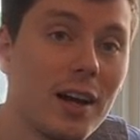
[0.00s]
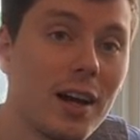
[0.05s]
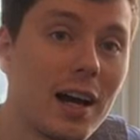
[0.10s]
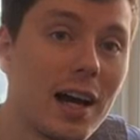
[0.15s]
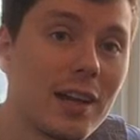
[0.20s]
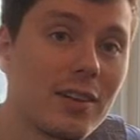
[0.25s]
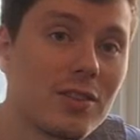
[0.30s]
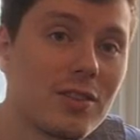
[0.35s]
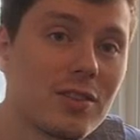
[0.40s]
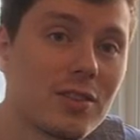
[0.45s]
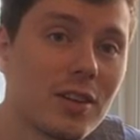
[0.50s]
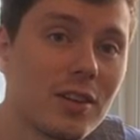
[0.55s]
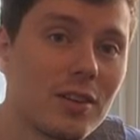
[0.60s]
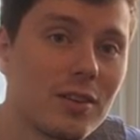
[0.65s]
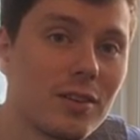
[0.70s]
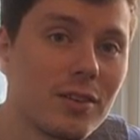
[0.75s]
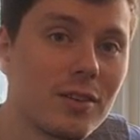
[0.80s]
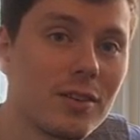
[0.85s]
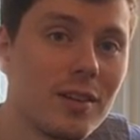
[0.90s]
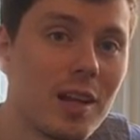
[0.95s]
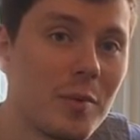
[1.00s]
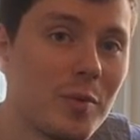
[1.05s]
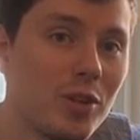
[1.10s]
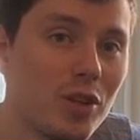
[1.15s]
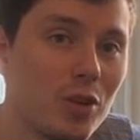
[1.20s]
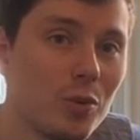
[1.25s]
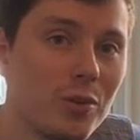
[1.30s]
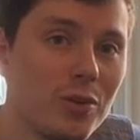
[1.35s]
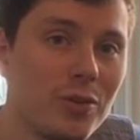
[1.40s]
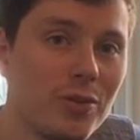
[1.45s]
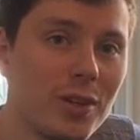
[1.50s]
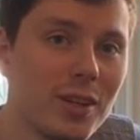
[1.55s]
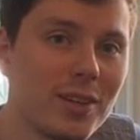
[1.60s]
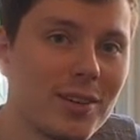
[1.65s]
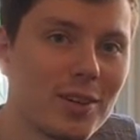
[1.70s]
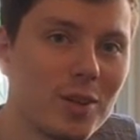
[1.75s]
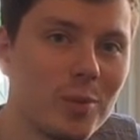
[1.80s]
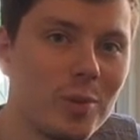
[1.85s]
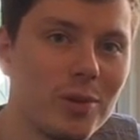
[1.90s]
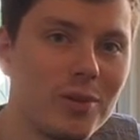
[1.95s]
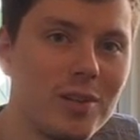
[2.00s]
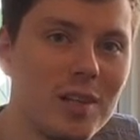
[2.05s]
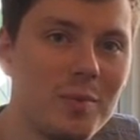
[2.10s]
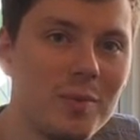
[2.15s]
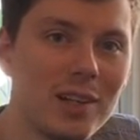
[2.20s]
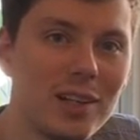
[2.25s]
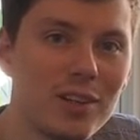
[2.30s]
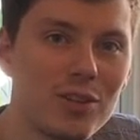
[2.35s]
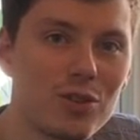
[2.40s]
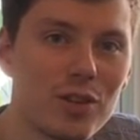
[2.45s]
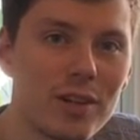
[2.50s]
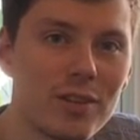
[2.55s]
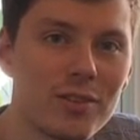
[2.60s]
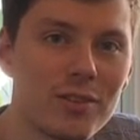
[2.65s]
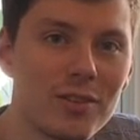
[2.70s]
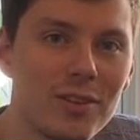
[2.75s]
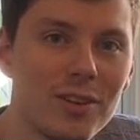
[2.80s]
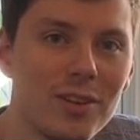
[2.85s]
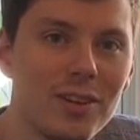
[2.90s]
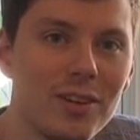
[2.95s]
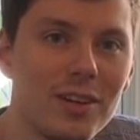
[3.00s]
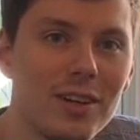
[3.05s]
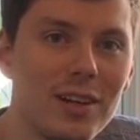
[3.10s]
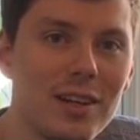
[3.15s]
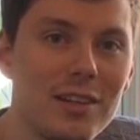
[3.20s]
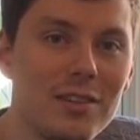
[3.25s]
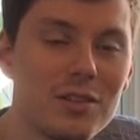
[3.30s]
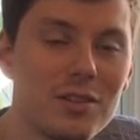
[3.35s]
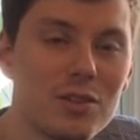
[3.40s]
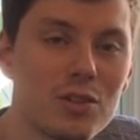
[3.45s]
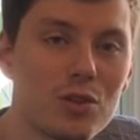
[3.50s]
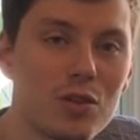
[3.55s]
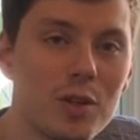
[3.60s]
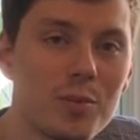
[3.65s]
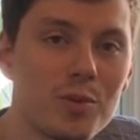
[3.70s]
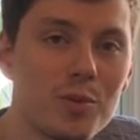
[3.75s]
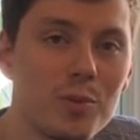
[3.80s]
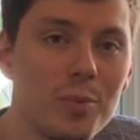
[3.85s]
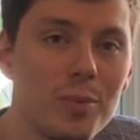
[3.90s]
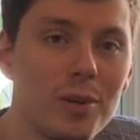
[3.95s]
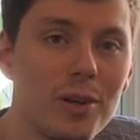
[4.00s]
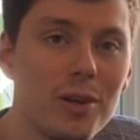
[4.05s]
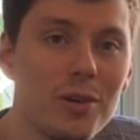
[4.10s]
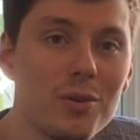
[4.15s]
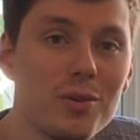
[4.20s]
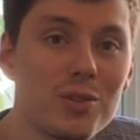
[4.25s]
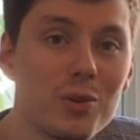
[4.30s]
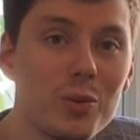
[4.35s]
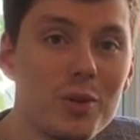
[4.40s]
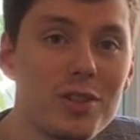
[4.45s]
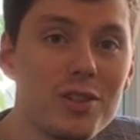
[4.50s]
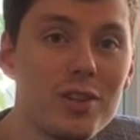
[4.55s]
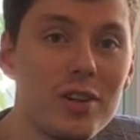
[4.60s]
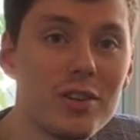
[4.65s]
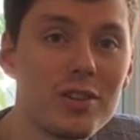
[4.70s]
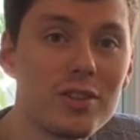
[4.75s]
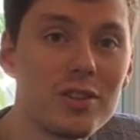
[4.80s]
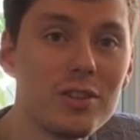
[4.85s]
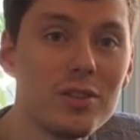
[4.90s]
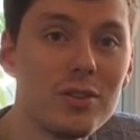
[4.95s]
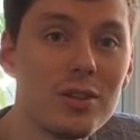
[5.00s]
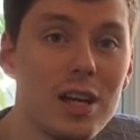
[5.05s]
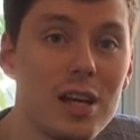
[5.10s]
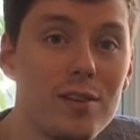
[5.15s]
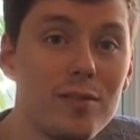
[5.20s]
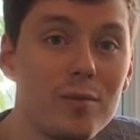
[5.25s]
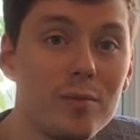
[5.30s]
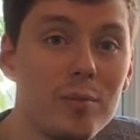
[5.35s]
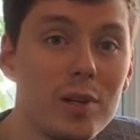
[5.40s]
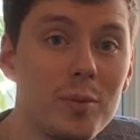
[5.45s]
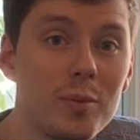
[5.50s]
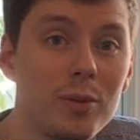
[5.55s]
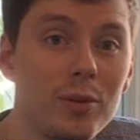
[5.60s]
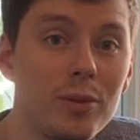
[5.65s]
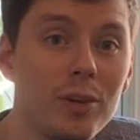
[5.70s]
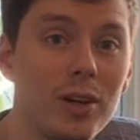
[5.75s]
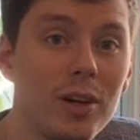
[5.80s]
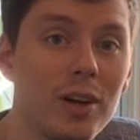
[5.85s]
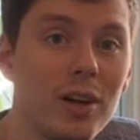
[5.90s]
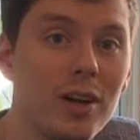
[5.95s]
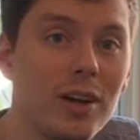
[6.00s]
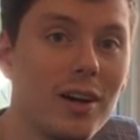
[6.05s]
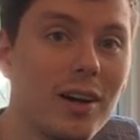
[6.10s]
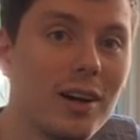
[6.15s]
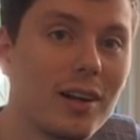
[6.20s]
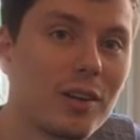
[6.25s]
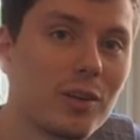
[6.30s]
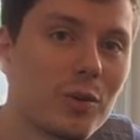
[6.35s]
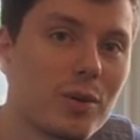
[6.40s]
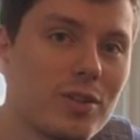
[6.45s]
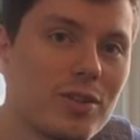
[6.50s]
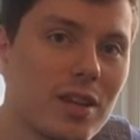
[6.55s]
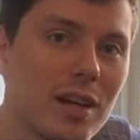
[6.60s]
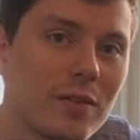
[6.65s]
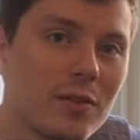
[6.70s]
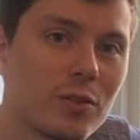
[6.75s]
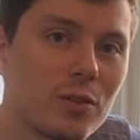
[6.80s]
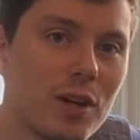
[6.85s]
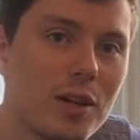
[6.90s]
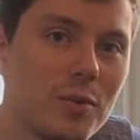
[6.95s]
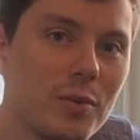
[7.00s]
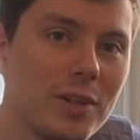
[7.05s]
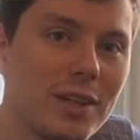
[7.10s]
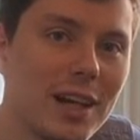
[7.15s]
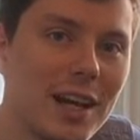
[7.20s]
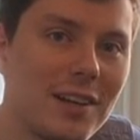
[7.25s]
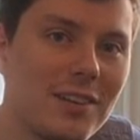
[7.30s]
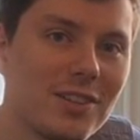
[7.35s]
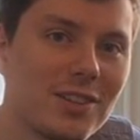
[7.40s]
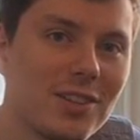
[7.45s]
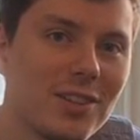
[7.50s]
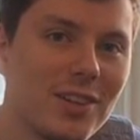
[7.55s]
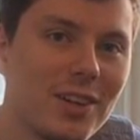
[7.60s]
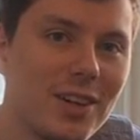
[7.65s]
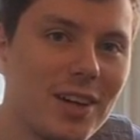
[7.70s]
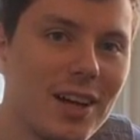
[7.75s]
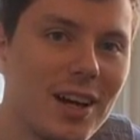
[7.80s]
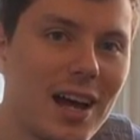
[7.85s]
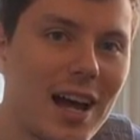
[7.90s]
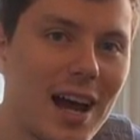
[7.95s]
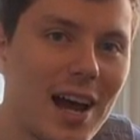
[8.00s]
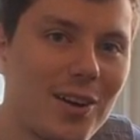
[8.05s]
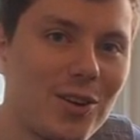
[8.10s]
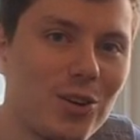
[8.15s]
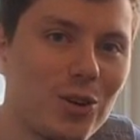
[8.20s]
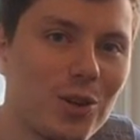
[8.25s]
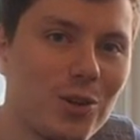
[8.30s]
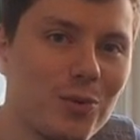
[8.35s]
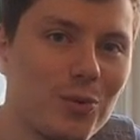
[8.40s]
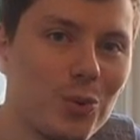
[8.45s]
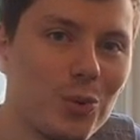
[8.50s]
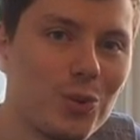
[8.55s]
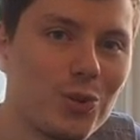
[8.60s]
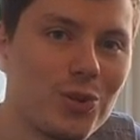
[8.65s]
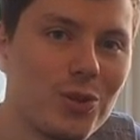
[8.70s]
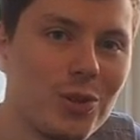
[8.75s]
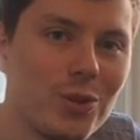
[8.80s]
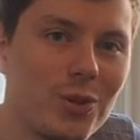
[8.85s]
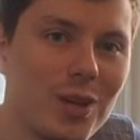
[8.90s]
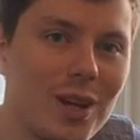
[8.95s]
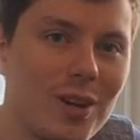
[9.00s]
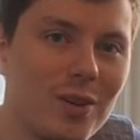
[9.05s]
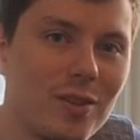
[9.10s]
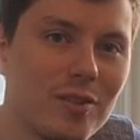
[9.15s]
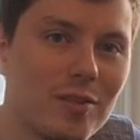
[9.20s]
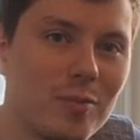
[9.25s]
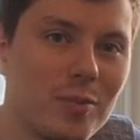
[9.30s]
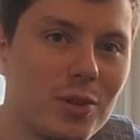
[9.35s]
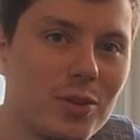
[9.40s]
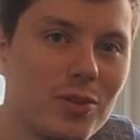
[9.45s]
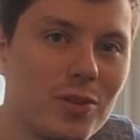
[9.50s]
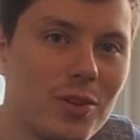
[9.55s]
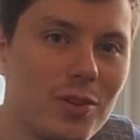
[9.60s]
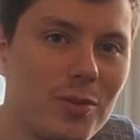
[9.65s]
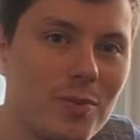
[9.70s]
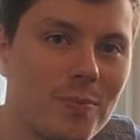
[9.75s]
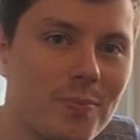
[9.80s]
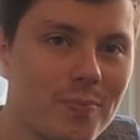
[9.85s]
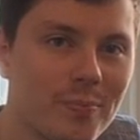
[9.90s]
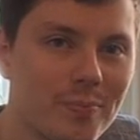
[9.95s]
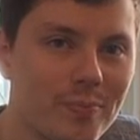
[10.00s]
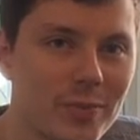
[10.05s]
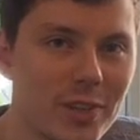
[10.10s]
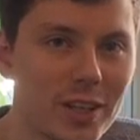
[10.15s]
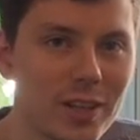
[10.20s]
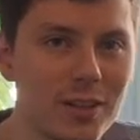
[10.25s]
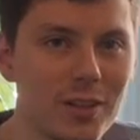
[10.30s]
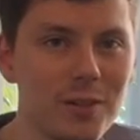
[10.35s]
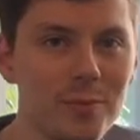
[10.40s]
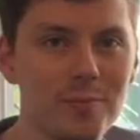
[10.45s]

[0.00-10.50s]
And uh, let me know what you think. I'll put an email address in the description below. It's always nice to hear from people. And otherwise, have a great weekend and looking forward to hearing from you soon. Thank